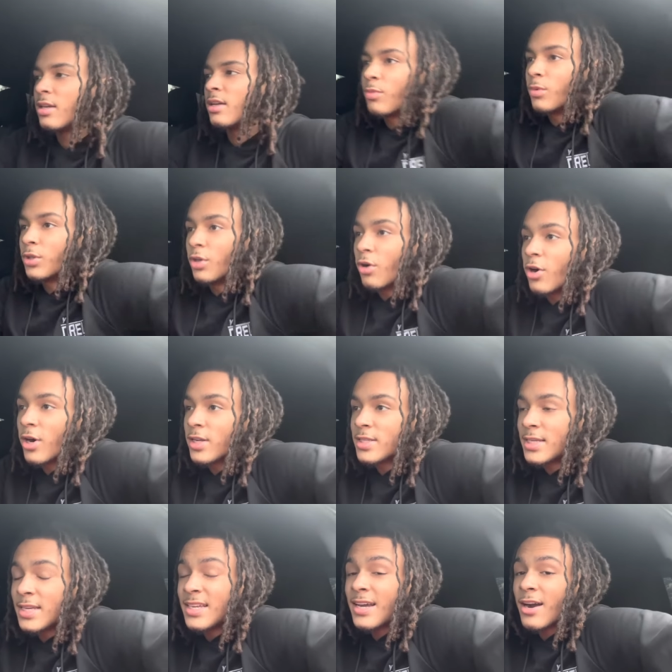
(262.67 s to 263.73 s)
With the
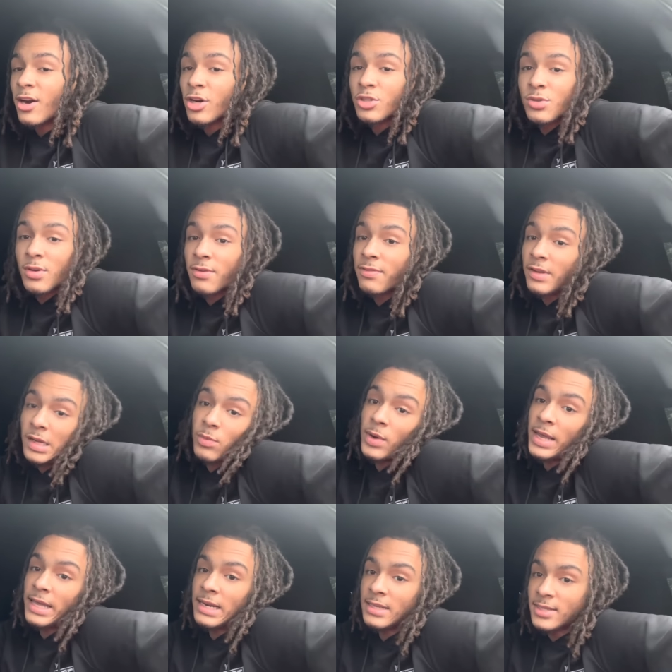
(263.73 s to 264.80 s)
RT, I heard you could fill up
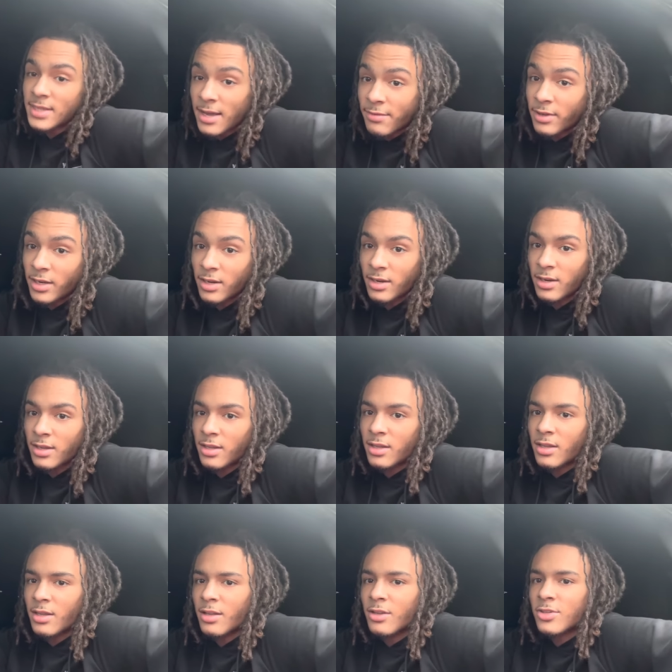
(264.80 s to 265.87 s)
with 87.
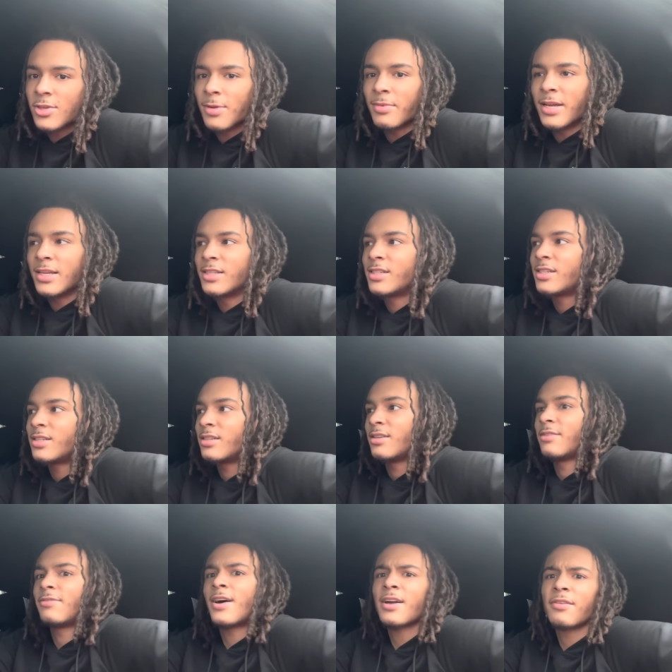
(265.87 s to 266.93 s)
So I'm like,
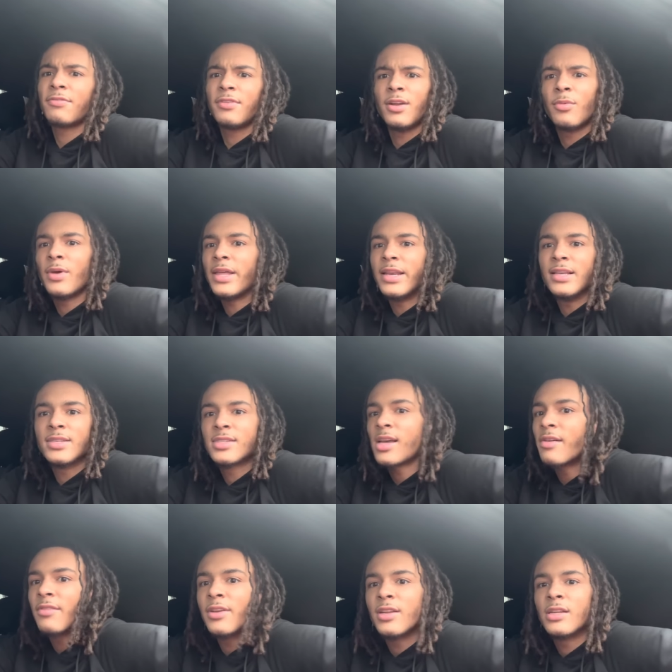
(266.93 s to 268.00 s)
if I could fill up with
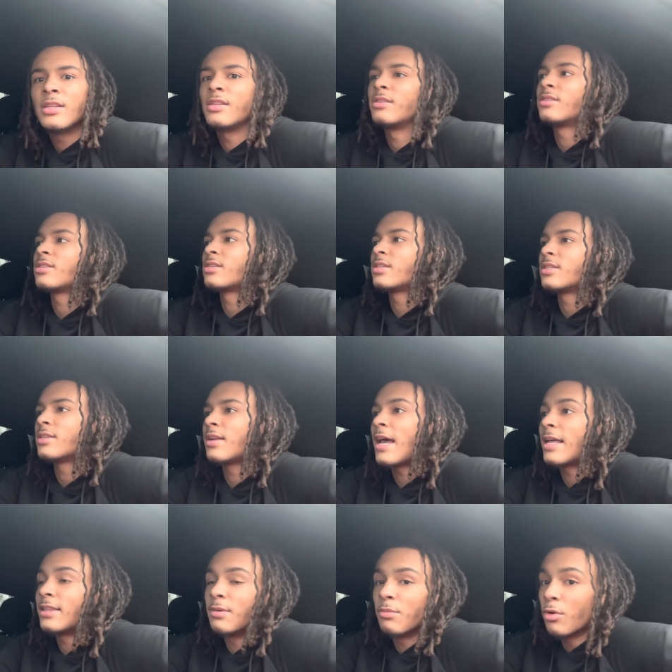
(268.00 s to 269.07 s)
87,
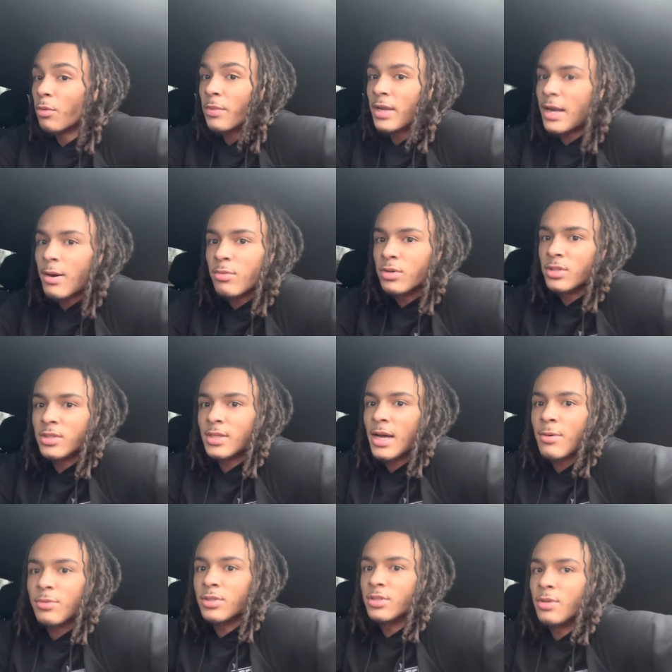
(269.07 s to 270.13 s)
at the moment, that was
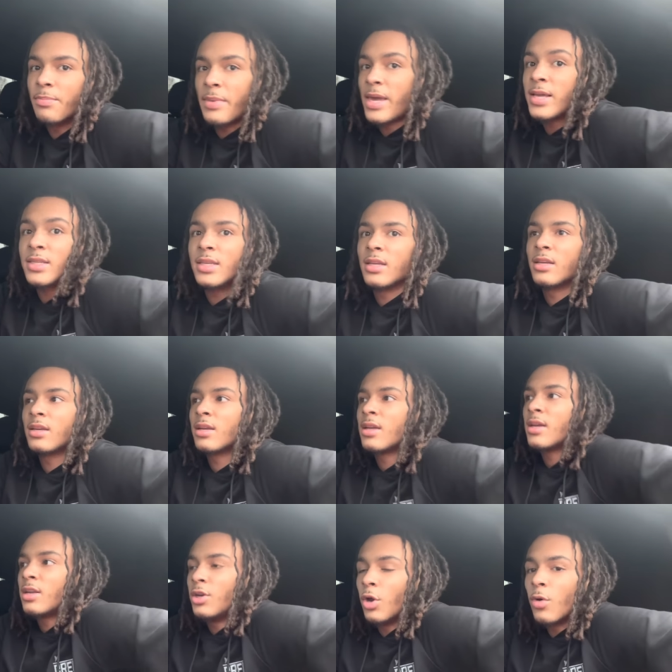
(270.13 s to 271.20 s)
that was amazing.
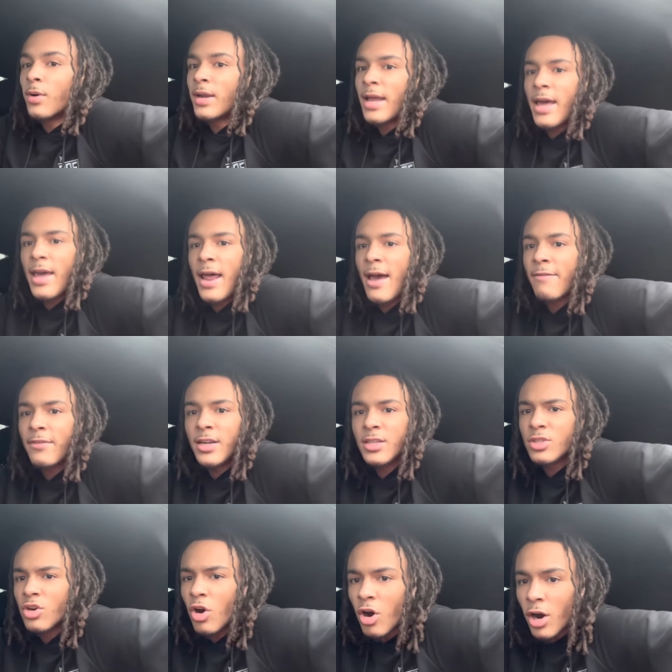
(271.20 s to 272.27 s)
Knowing that having
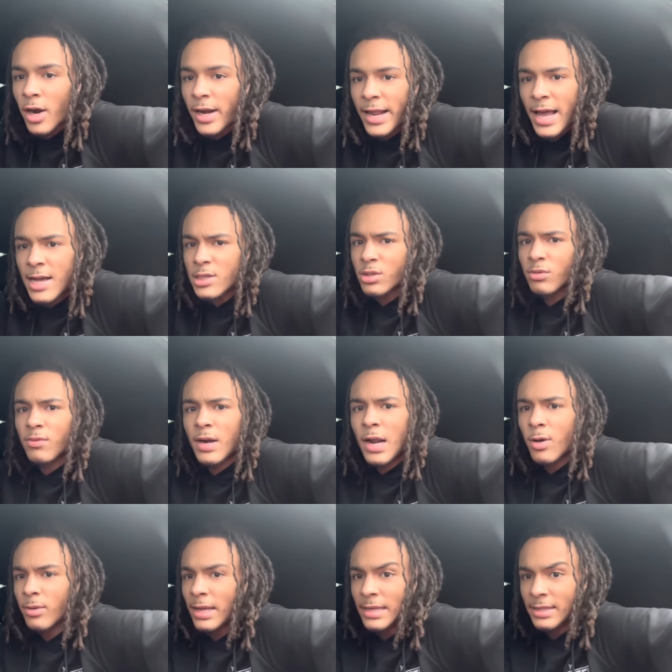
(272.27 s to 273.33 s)
this car, gas will run
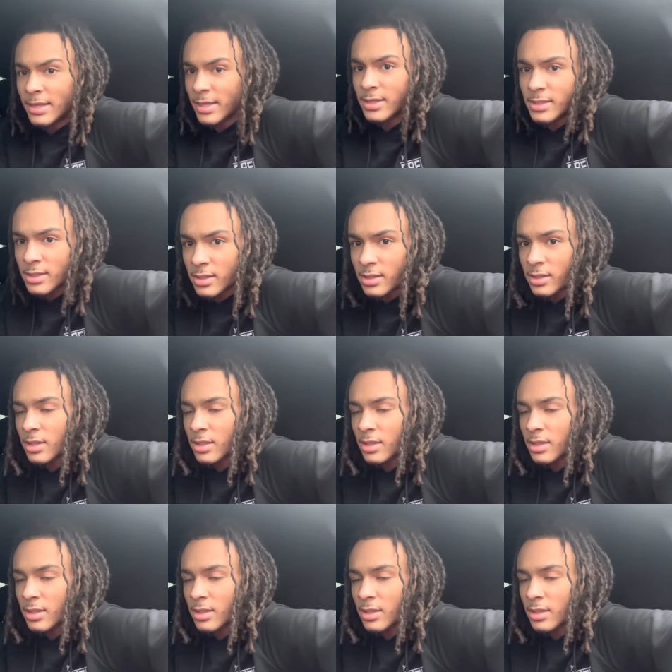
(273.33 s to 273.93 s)
out like this,